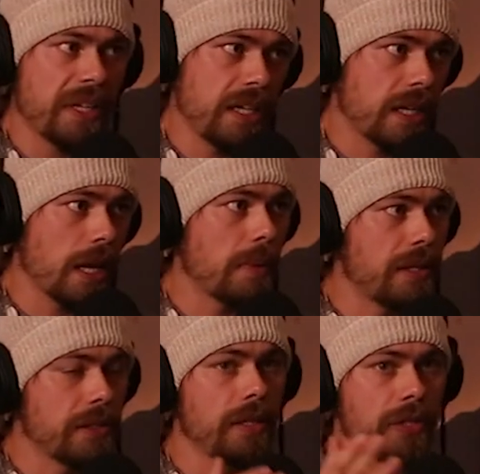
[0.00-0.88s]
but he came
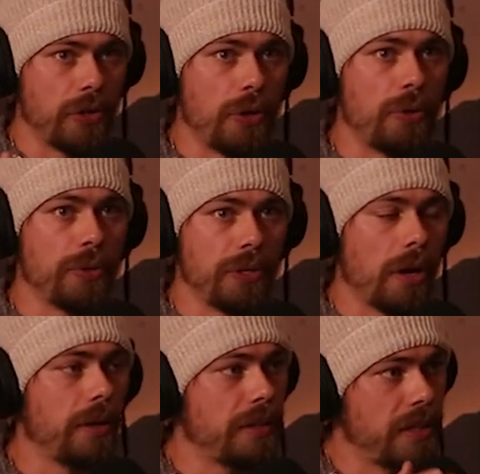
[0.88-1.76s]
into this new,
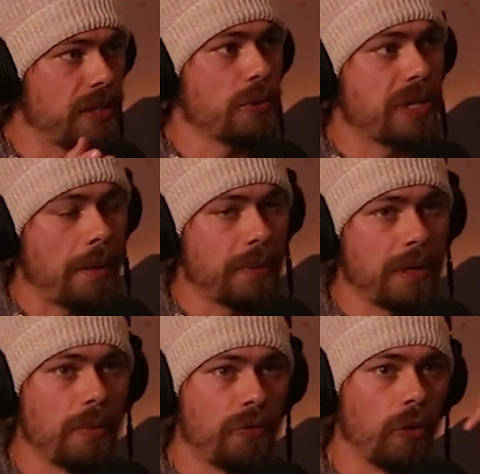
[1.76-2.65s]
this was
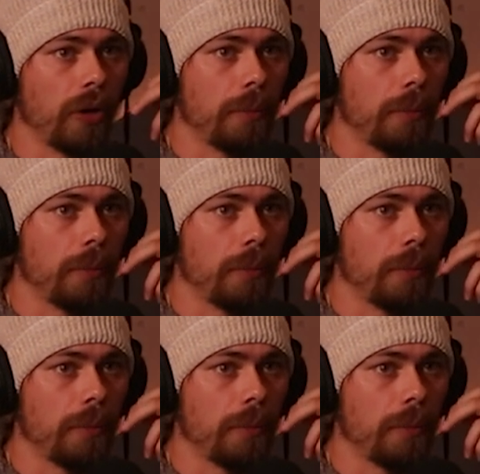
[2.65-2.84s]
happening before him.